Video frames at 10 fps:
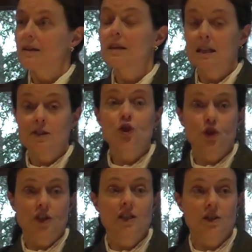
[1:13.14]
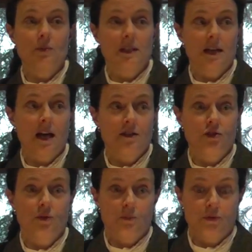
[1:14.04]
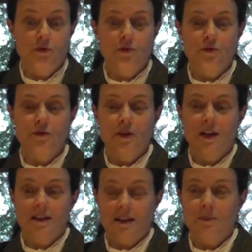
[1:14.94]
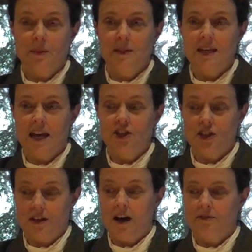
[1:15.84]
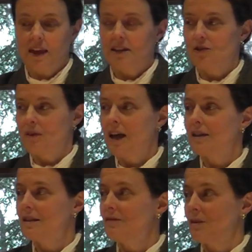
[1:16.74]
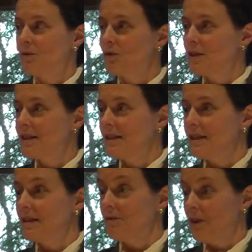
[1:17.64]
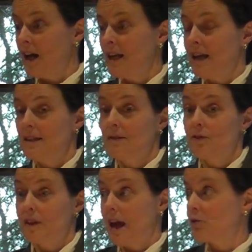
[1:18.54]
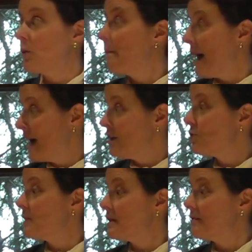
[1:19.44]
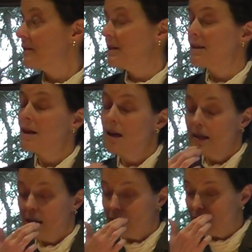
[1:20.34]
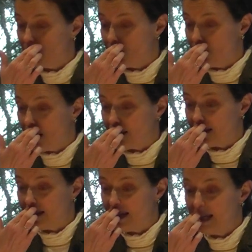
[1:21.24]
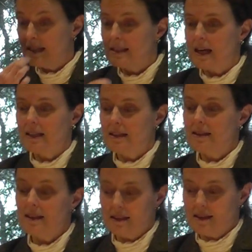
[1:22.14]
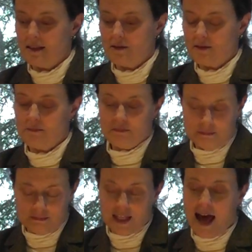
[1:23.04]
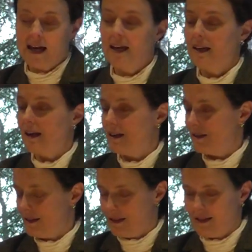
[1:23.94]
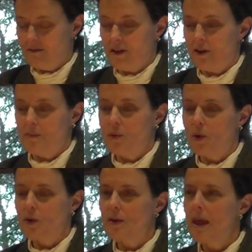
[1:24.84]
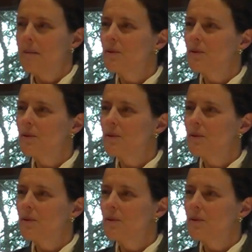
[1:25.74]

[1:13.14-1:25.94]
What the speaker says: Things could still be done to improve the implementation of that directive, and for instance, the financing for the actual management of these Natura 2000 sites is lacking and very important.